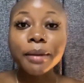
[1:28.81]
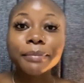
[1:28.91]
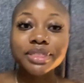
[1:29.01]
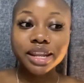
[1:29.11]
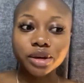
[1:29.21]

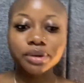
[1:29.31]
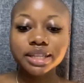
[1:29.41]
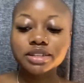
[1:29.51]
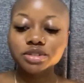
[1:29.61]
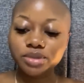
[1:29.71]
But then I
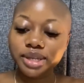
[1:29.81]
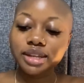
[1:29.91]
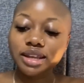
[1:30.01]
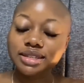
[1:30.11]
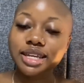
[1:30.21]
quickly
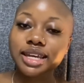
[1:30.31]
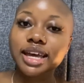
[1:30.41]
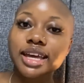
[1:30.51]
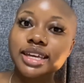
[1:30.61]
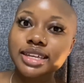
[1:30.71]
tweeted, I was like,
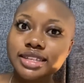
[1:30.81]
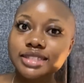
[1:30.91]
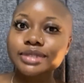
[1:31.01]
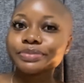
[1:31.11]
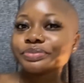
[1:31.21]

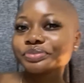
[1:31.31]
guys,